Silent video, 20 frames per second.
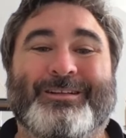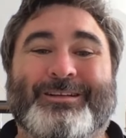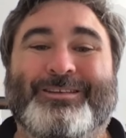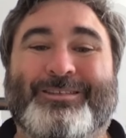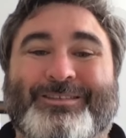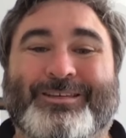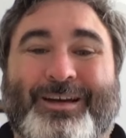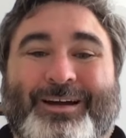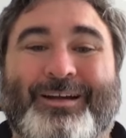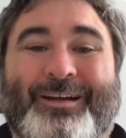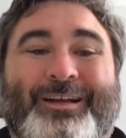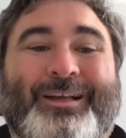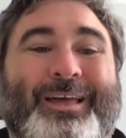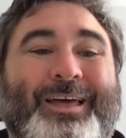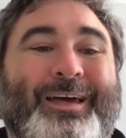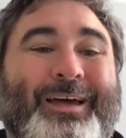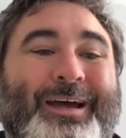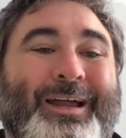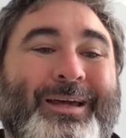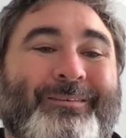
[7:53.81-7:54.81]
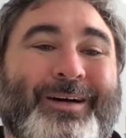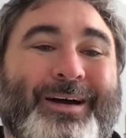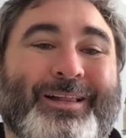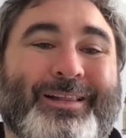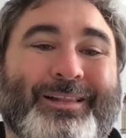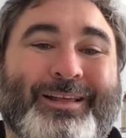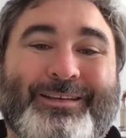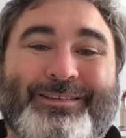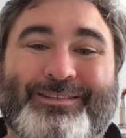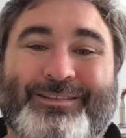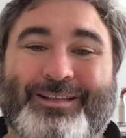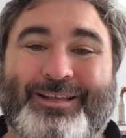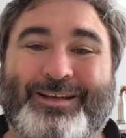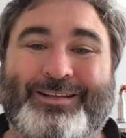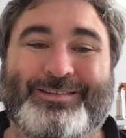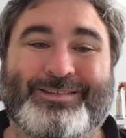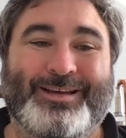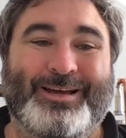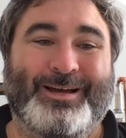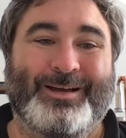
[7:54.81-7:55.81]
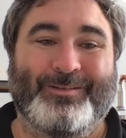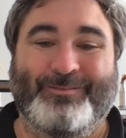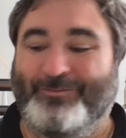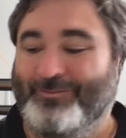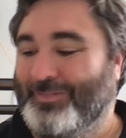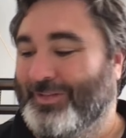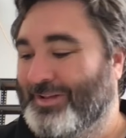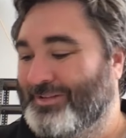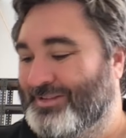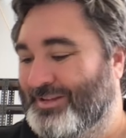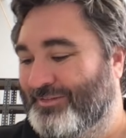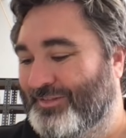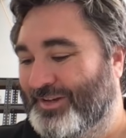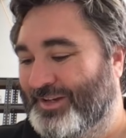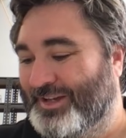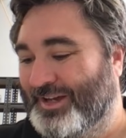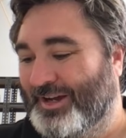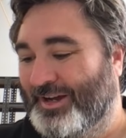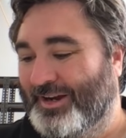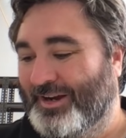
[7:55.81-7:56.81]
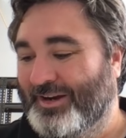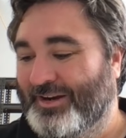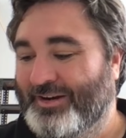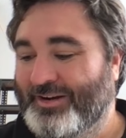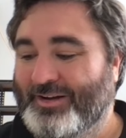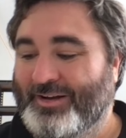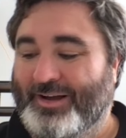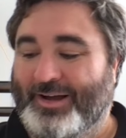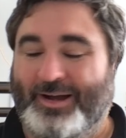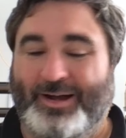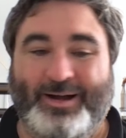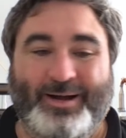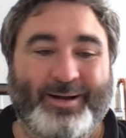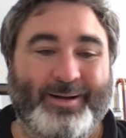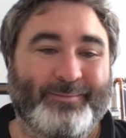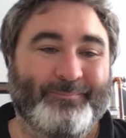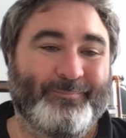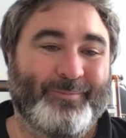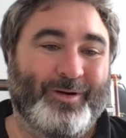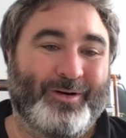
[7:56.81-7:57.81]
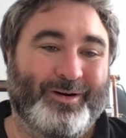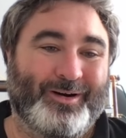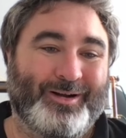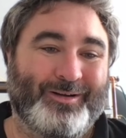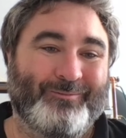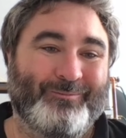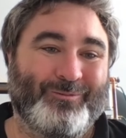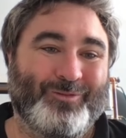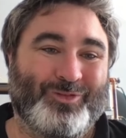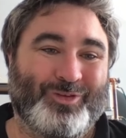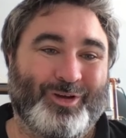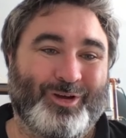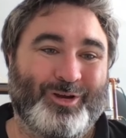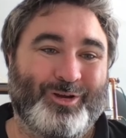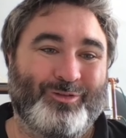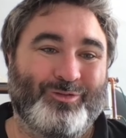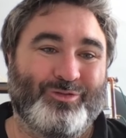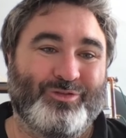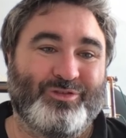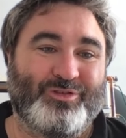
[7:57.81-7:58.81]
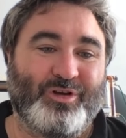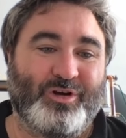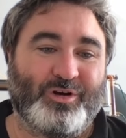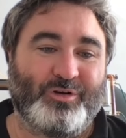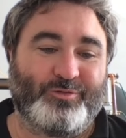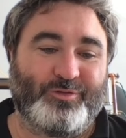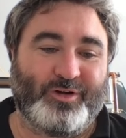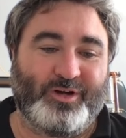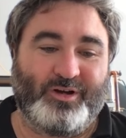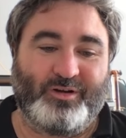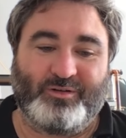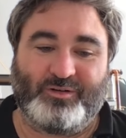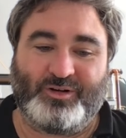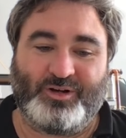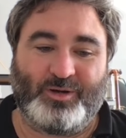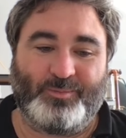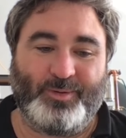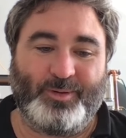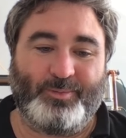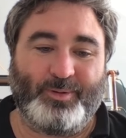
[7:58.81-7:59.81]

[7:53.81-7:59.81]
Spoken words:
So anyway, let's have a go. All right, so Docker file, copy